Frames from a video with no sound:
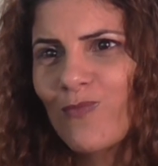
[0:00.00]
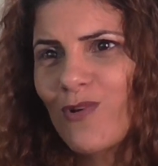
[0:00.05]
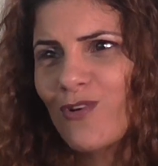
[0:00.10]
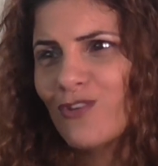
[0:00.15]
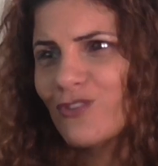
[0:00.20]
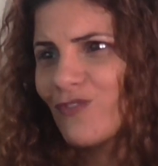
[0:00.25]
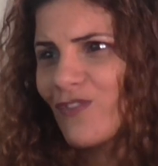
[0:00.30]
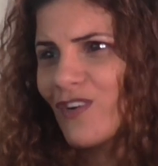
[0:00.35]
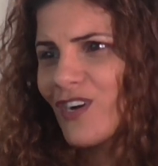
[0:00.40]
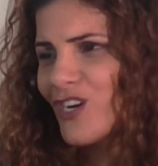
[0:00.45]

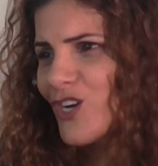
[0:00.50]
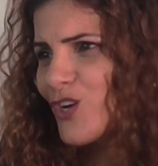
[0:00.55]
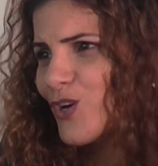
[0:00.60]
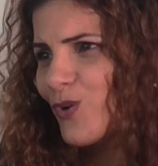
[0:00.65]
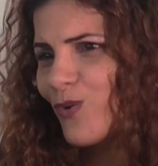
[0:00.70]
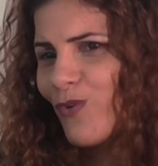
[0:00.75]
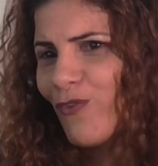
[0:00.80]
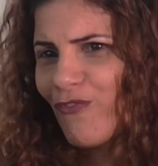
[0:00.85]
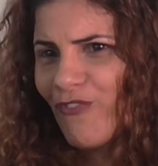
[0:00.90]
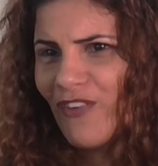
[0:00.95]
because very
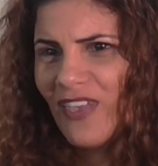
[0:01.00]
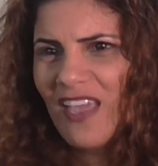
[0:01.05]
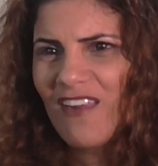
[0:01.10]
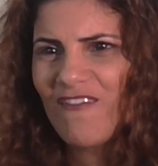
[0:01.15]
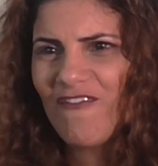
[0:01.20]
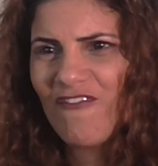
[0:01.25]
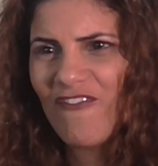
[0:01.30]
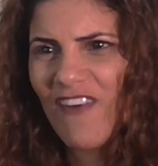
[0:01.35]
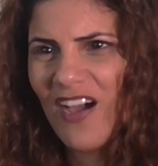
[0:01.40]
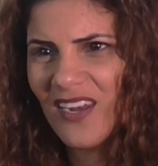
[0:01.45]
goofy
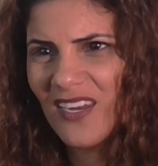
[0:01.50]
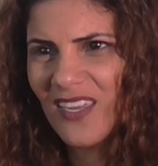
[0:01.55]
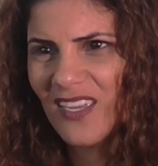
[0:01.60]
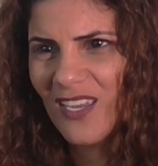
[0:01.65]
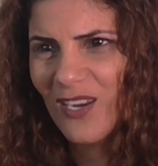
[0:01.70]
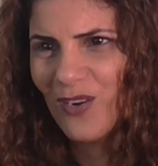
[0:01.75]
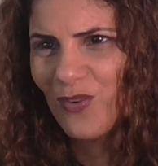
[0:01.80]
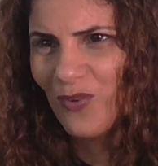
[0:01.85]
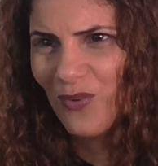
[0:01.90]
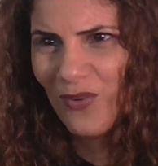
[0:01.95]
and funny.
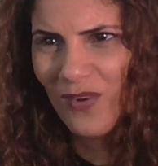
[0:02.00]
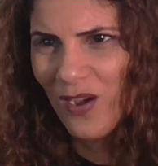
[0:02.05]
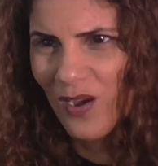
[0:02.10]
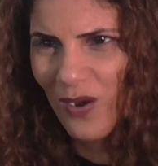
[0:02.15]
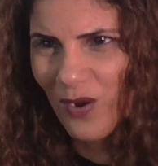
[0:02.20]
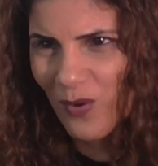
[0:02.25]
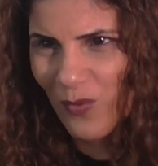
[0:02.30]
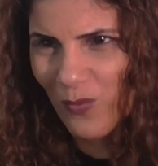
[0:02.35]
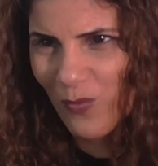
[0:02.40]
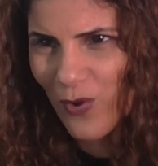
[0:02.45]

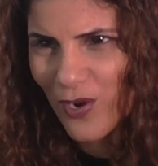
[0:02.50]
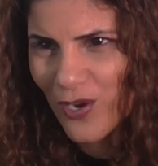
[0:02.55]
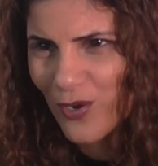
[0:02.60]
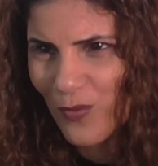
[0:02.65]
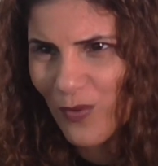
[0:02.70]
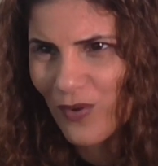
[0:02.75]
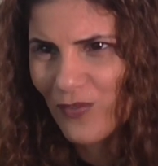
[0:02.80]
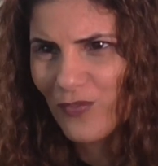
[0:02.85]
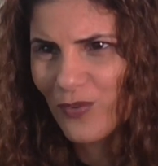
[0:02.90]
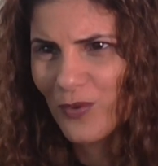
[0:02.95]
What do
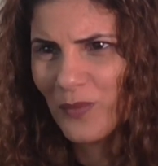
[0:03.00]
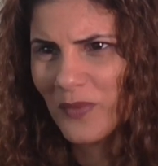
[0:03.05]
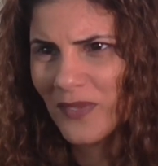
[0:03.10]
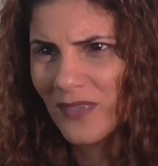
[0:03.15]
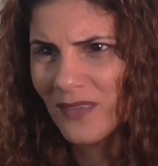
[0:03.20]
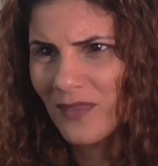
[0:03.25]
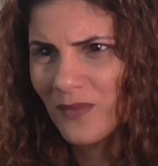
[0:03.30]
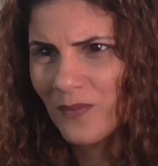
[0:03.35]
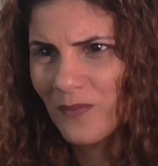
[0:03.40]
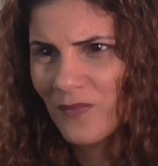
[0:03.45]
you want from me?
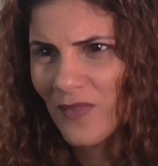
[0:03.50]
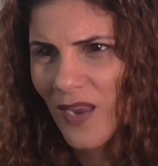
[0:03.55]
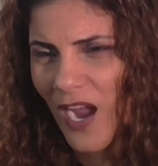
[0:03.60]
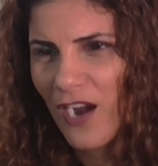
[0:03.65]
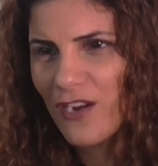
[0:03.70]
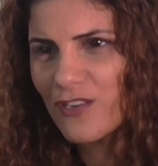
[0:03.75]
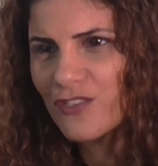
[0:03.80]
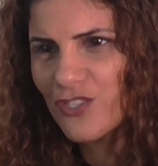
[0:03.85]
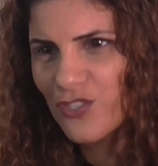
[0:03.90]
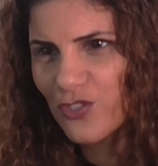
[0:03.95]

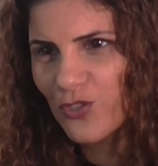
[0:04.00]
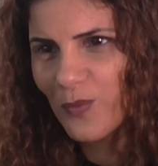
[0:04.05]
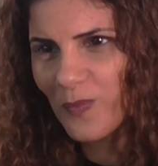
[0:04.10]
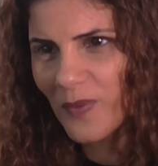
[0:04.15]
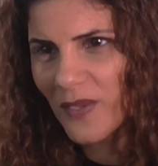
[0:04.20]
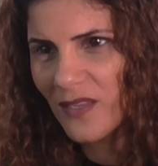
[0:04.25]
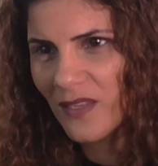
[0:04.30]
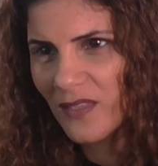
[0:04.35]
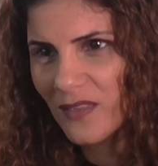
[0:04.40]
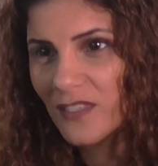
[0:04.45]
Are you
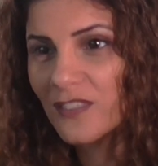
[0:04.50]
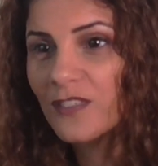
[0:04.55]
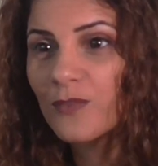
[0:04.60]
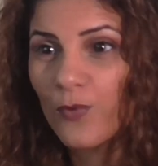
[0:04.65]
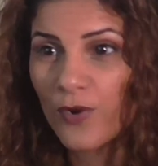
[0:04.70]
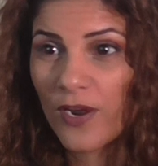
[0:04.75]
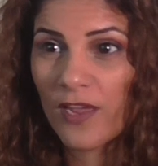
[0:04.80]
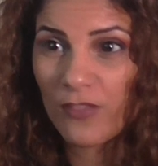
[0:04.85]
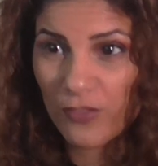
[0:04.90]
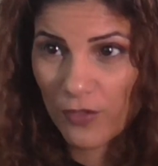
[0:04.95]
stupid? This is
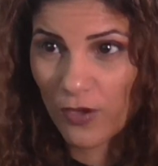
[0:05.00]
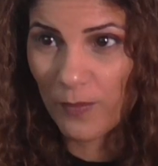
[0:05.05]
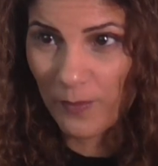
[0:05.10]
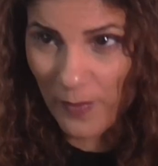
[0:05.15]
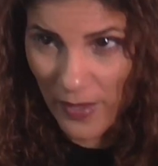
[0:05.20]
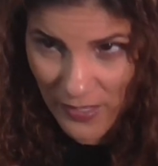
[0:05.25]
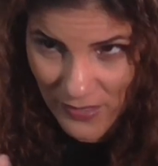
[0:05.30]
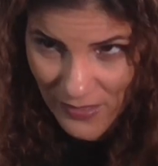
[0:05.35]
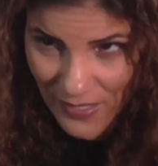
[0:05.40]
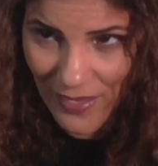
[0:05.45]
what I thought
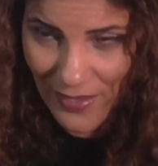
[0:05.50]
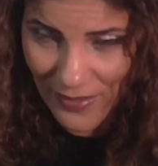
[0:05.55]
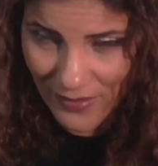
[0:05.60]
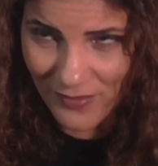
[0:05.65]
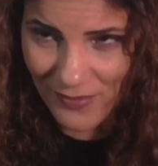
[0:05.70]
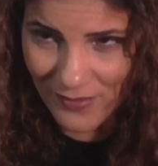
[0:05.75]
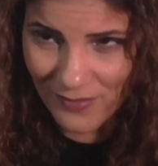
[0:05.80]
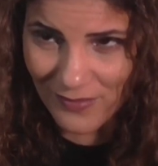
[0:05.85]
back then.